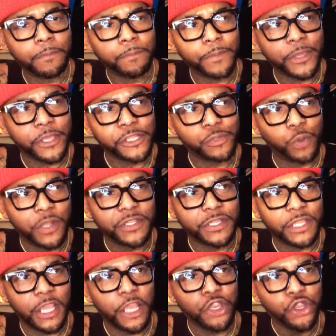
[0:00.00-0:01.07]
Because once
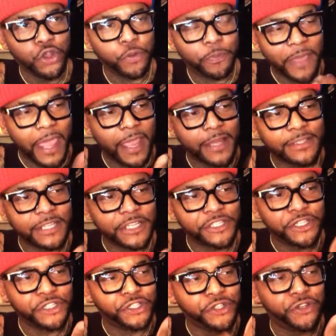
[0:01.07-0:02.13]
again, you paying
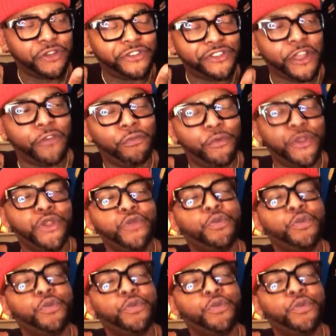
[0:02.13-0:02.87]
attention to yourself, you